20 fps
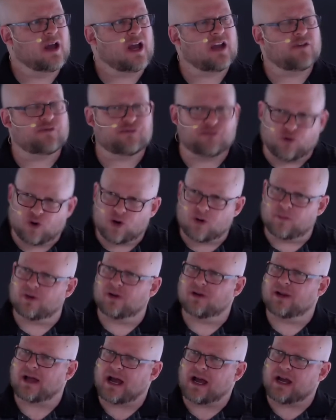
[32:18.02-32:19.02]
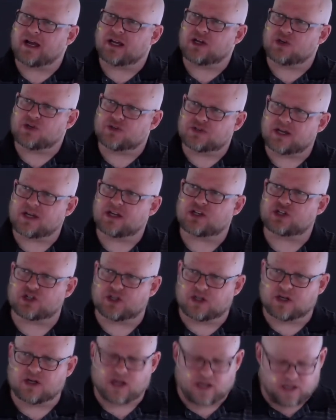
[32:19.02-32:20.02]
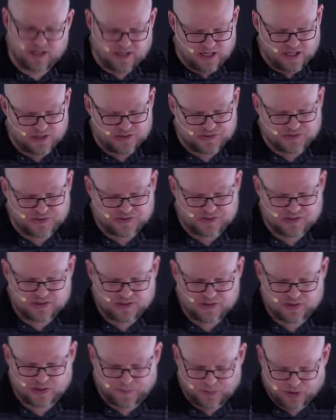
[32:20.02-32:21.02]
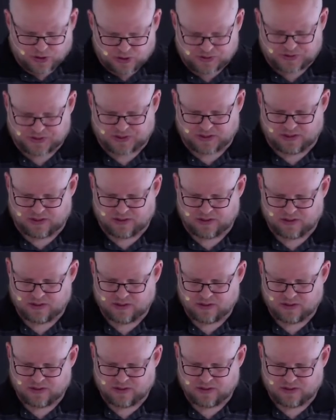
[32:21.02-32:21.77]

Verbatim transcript: a formal accusation against the person.